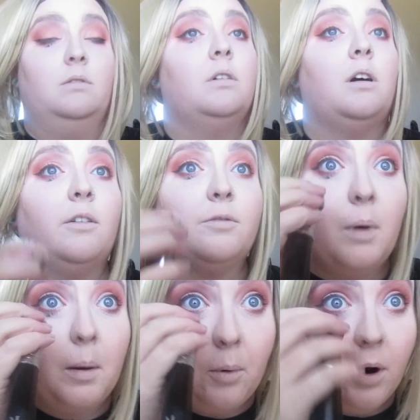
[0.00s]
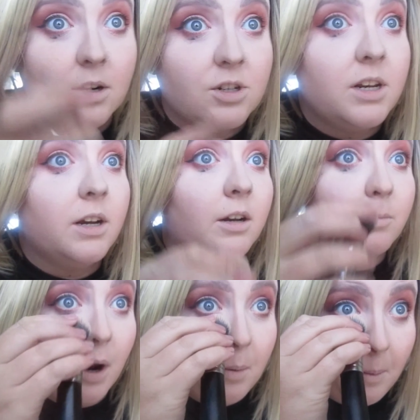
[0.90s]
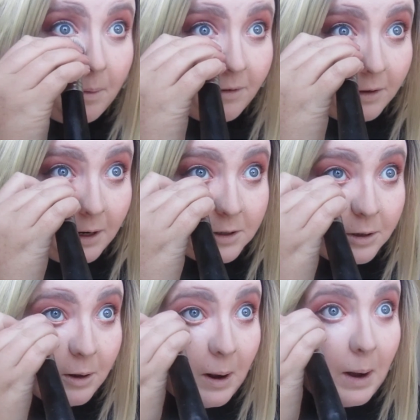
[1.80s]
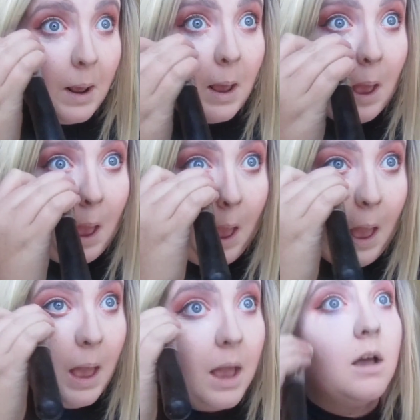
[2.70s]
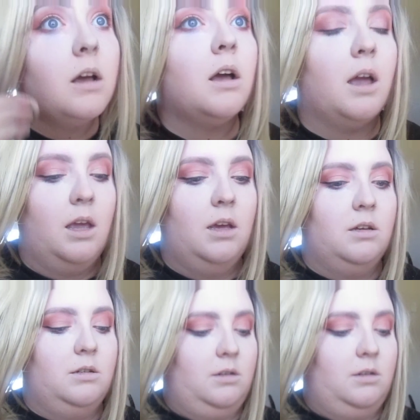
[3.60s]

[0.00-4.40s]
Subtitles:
off my brush here where I put my foundation on. And